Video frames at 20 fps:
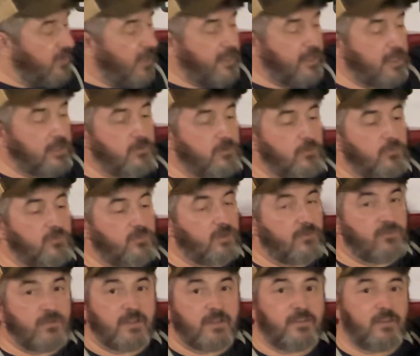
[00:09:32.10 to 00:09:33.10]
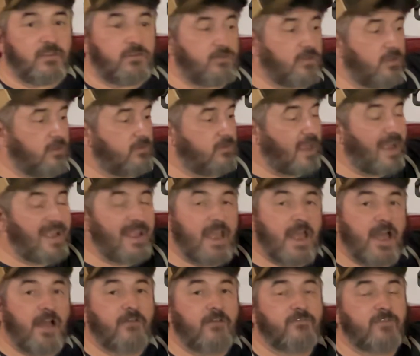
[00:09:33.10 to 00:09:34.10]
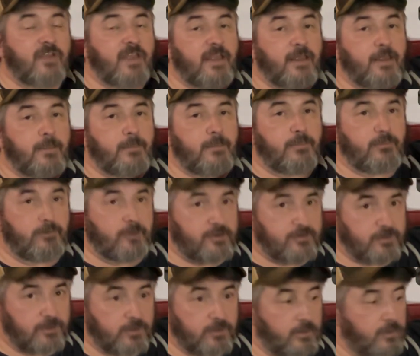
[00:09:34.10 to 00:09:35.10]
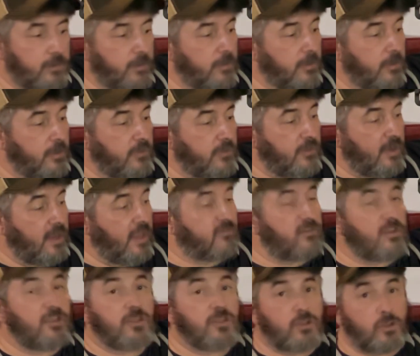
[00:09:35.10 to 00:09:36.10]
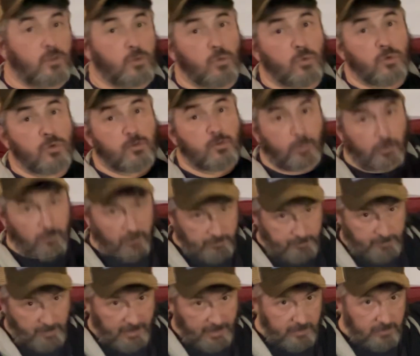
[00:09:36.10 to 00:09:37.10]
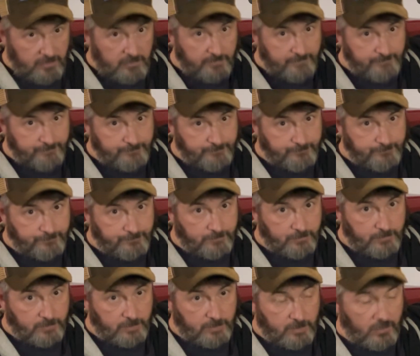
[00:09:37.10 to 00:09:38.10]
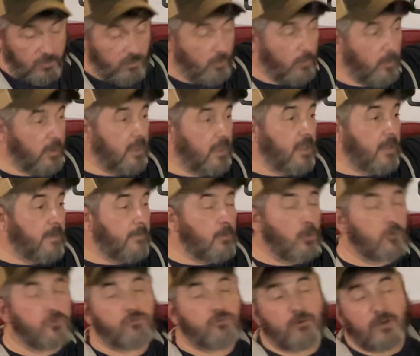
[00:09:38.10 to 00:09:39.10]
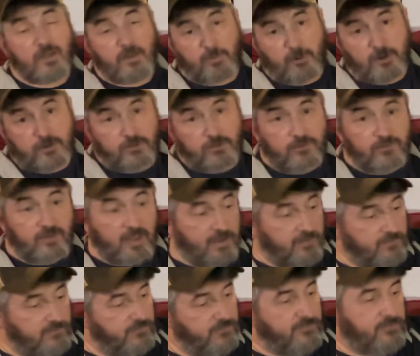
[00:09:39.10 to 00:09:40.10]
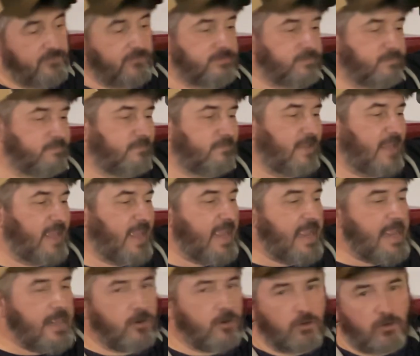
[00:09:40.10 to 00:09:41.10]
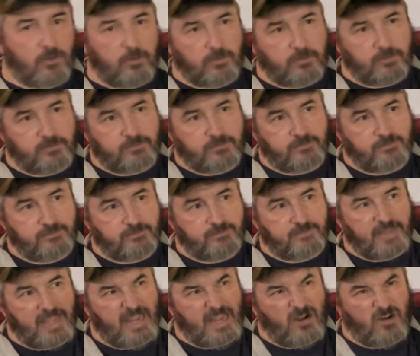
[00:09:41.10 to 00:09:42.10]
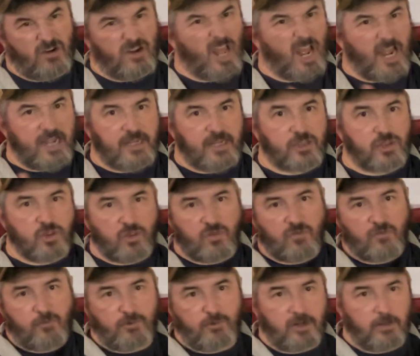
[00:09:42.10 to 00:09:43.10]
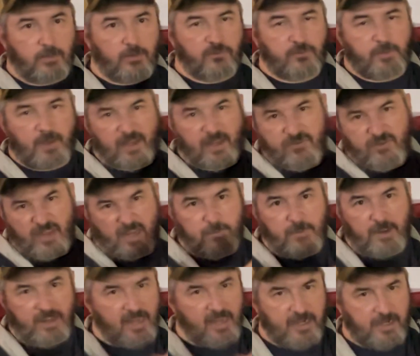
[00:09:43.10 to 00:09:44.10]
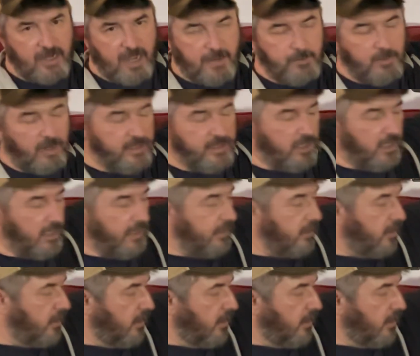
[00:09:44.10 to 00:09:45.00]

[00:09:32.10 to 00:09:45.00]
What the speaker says: I can do stuff like this is I have a printer that has a huge print bed. So most 3D printers have 8 or 9 inches of printable space, 8 by 8, 9 by 9.